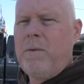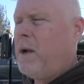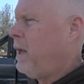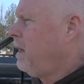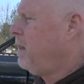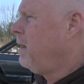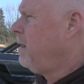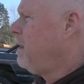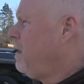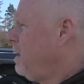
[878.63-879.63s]
running,
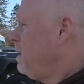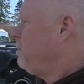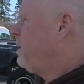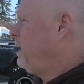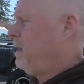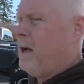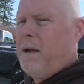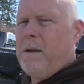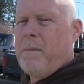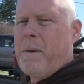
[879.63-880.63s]
but
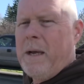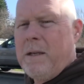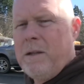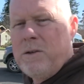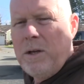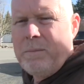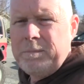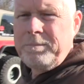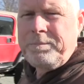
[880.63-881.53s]
back to the Jeep.